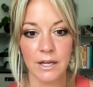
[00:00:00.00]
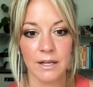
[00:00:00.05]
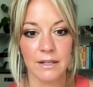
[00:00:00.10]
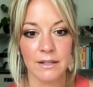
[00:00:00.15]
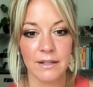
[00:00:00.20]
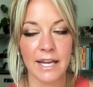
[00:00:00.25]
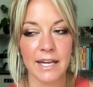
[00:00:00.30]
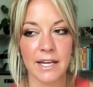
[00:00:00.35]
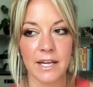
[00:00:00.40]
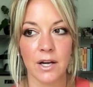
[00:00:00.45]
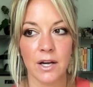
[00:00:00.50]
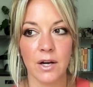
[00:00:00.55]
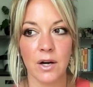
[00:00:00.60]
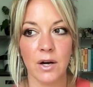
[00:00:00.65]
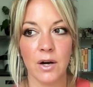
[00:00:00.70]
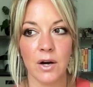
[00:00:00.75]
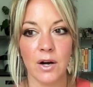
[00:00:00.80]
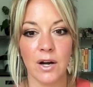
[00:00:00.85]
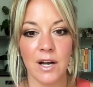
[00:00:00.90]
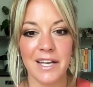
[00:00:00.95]
Like,
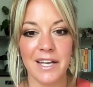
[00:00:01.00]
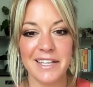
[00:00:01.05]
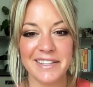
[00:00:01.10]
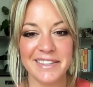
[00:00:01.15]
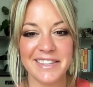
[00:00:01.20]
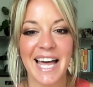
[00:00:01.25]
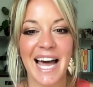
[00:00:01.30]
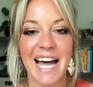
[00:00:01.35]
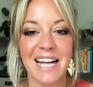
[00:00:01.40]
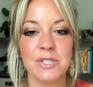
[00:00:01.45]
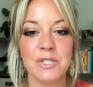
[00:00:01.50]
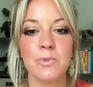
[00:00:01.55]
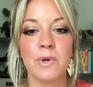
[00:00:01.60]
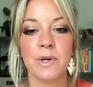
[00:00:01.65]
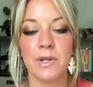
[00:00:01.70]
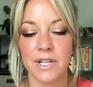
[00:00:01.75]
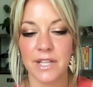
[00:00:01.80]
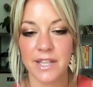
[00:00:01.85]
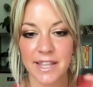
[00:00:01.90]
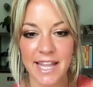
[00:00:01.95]
that's
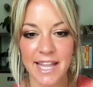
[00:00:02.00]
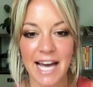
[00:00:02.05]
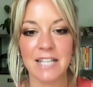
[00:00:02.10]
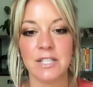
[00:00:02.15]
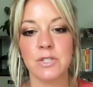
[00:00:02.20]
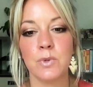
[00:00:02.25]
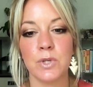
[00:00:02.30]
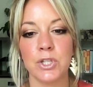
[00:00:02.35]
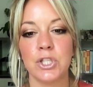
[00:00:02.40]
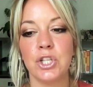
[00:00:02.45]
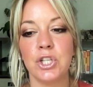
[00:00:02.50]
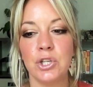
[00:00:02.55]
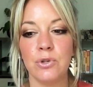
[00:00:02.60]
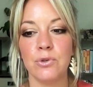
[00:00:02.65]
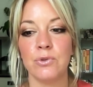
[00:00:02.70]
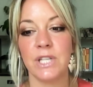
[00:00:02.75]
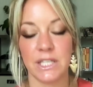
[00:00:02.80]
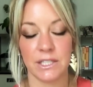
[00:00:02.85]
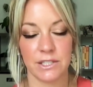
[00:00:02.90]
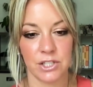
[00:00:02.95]
what you
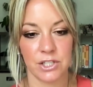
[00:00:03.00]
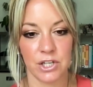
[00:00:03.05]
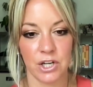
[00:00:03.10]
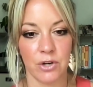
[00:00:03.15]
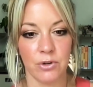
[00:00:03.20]
need to know.